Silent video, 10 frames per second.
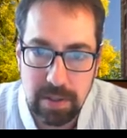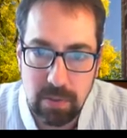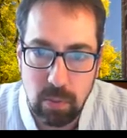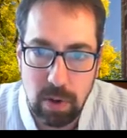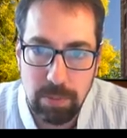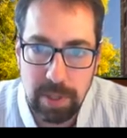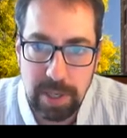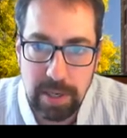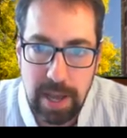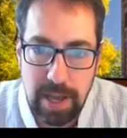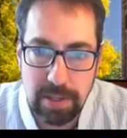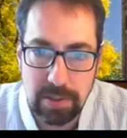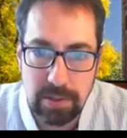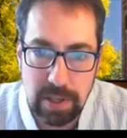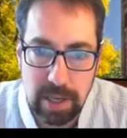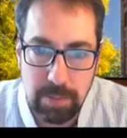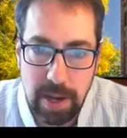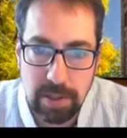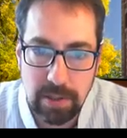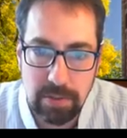one plate has a
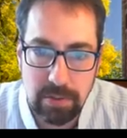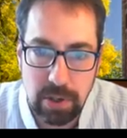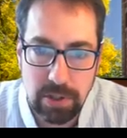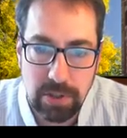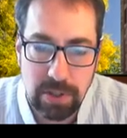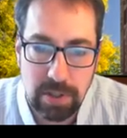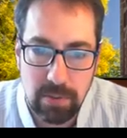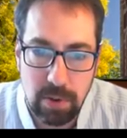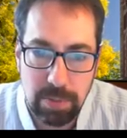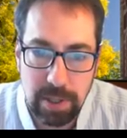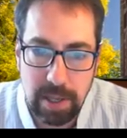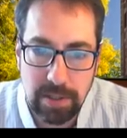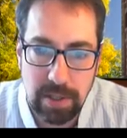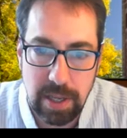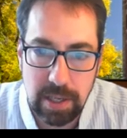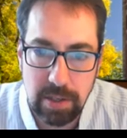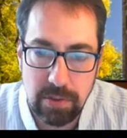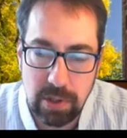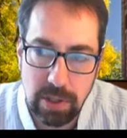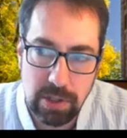positive charge on it, one plate has a negative
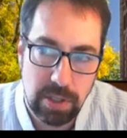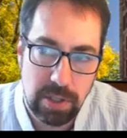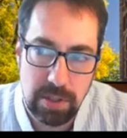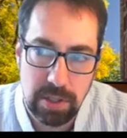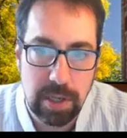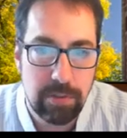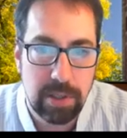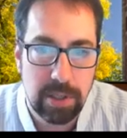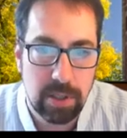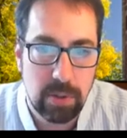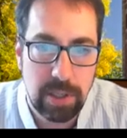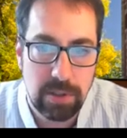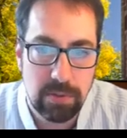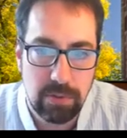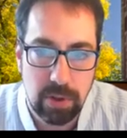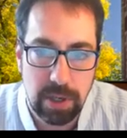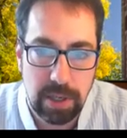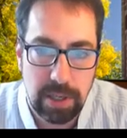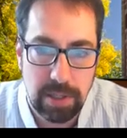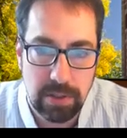charge on it. The governing equation for it
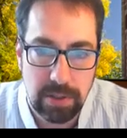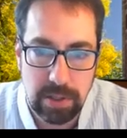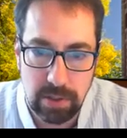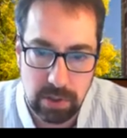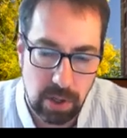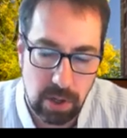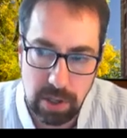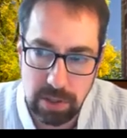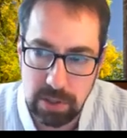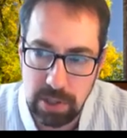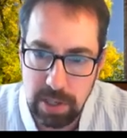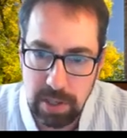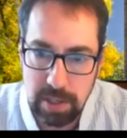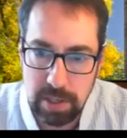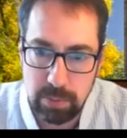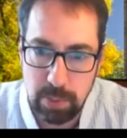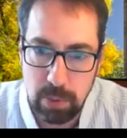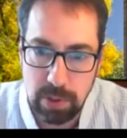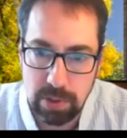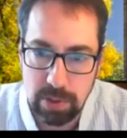is that the charge is
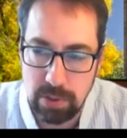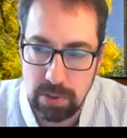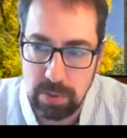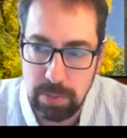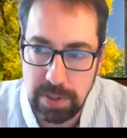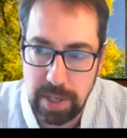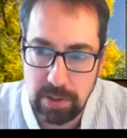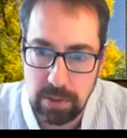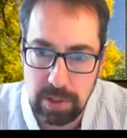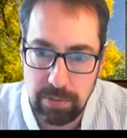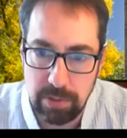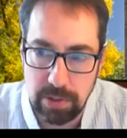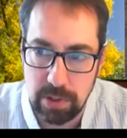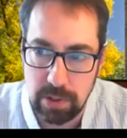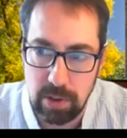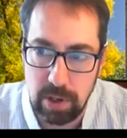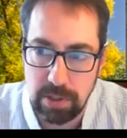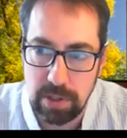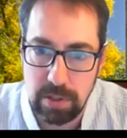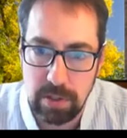proportional to the potential difference
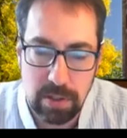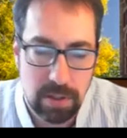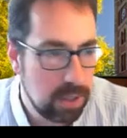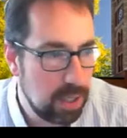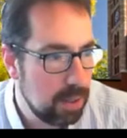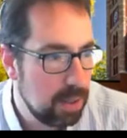across it, okay?